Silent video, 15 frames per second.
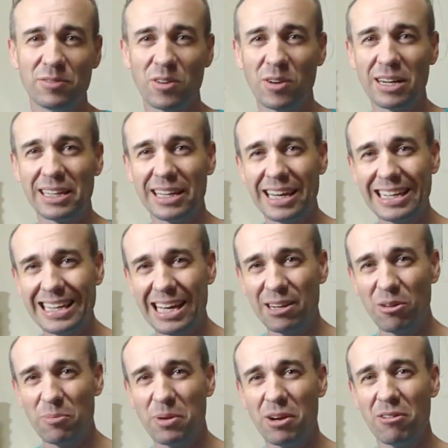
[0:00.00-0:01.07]
very late
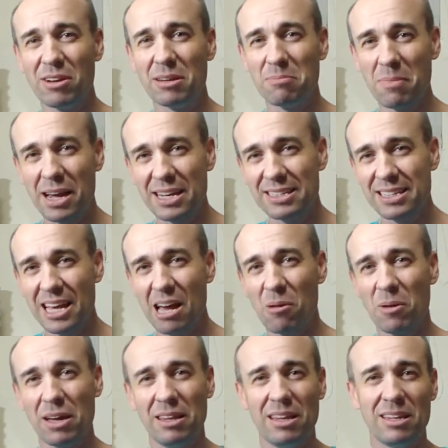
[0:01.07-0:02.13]
Edo period main
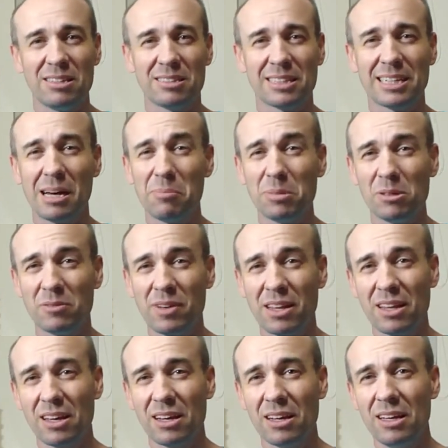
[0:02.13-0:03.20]
tower, and then there's a couple of
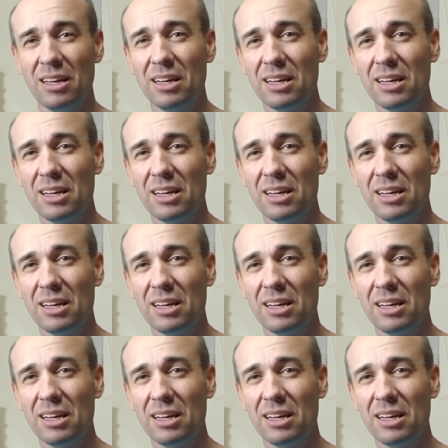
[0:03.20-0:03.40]
other